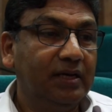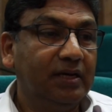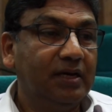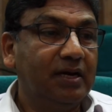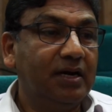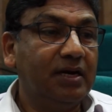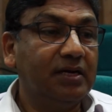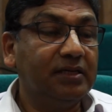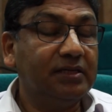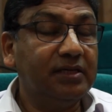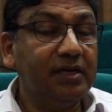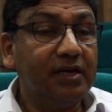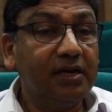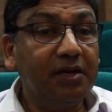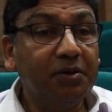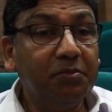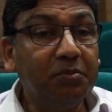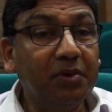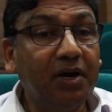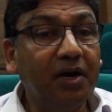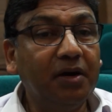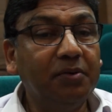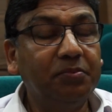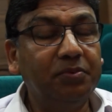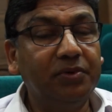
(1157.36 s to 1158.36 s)
Acharya
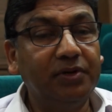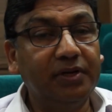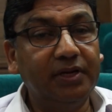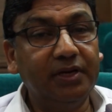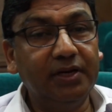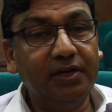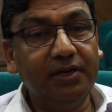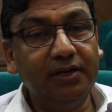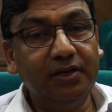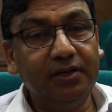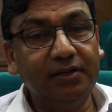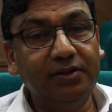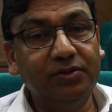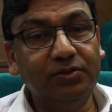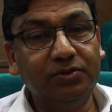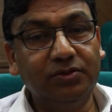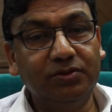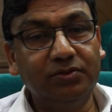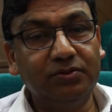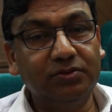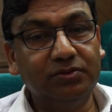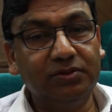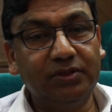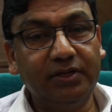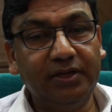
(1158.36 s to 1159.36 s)
Mahapragya used
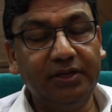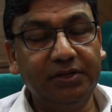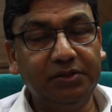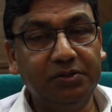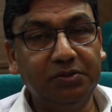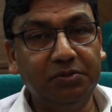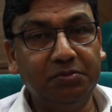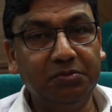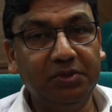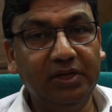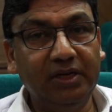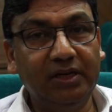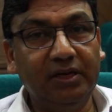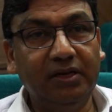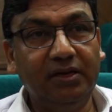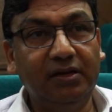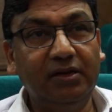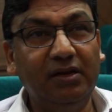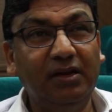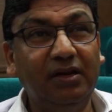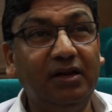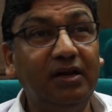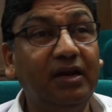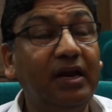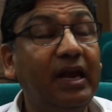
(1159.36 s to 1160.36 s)
to say to me,
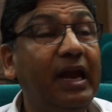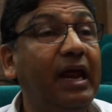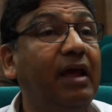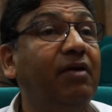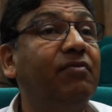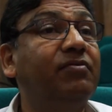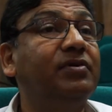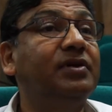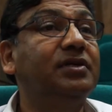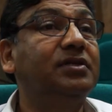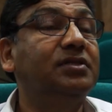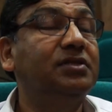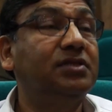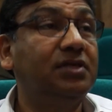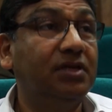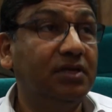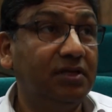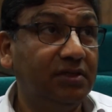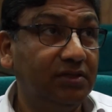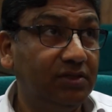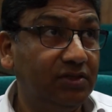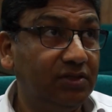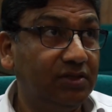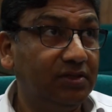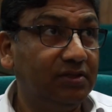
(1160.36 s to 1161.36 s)
never
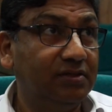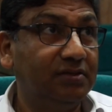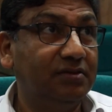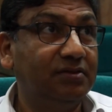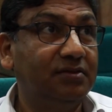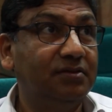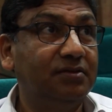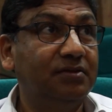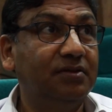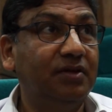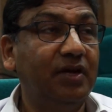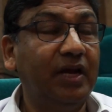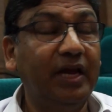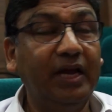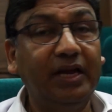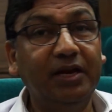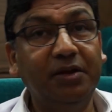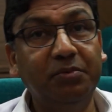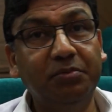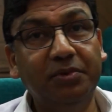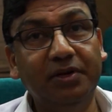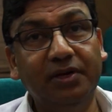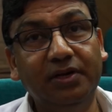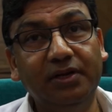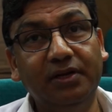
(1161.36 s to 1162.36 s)
judge
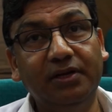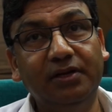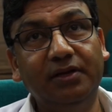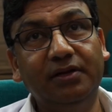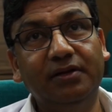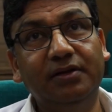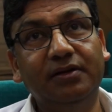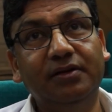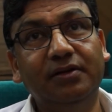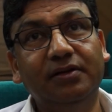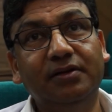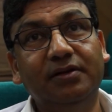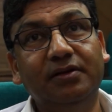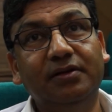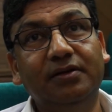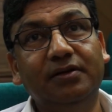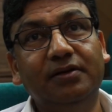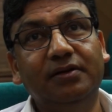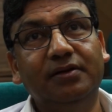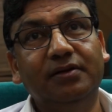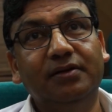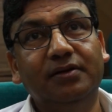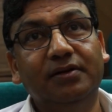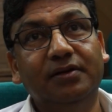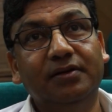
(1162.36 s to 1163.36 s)
anybody
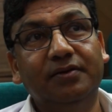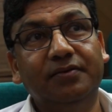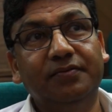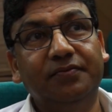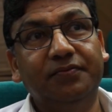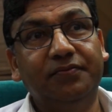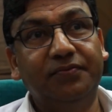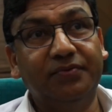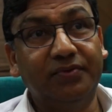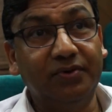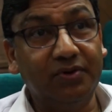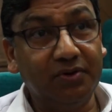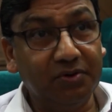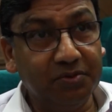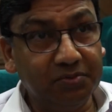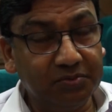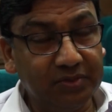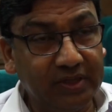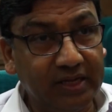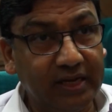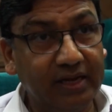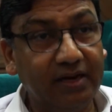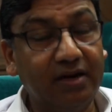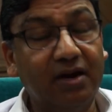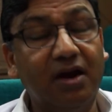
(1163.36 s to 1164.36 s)
from
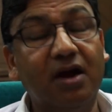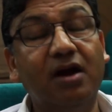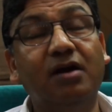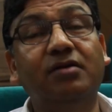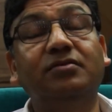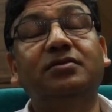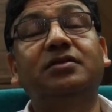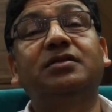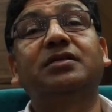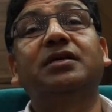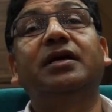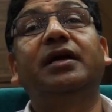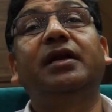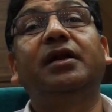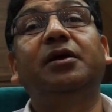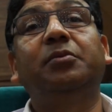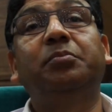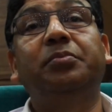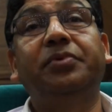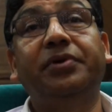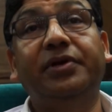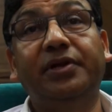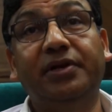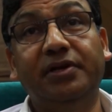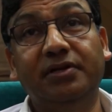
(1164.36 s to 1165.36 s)
their outside
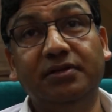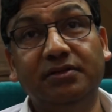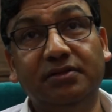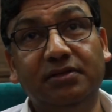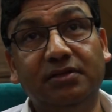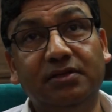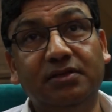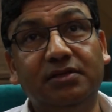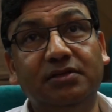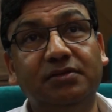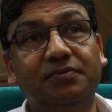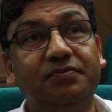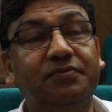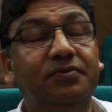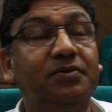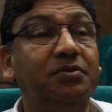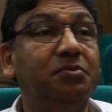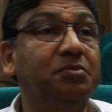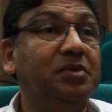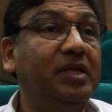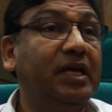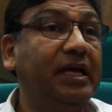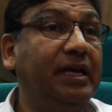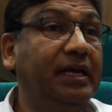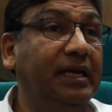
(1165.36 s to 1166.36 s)
appearances,
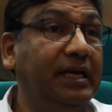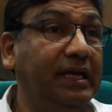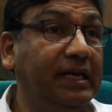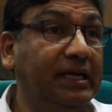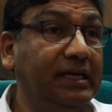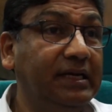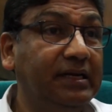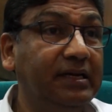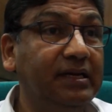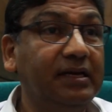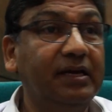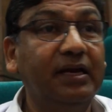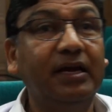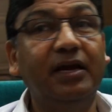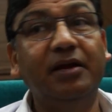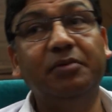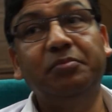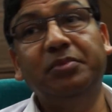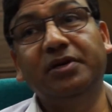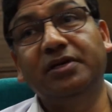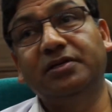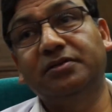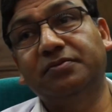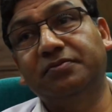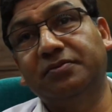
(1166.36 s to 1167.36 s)
from their eating
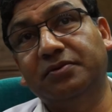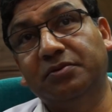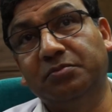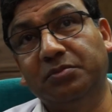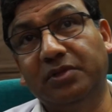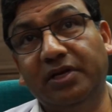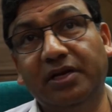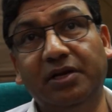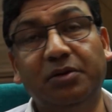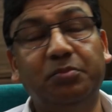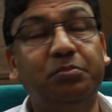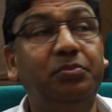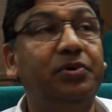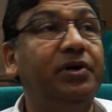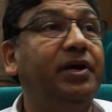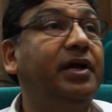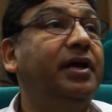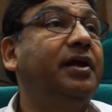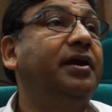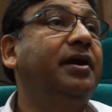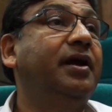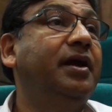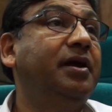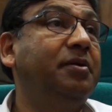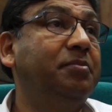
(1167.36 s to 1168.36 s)
habits, from their
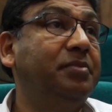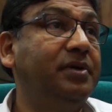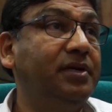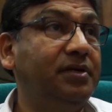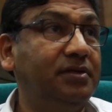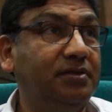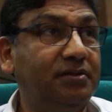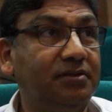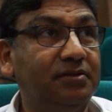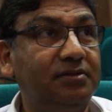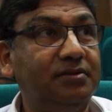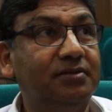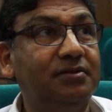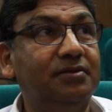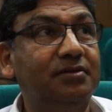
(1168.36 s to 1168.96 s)
prayer habits.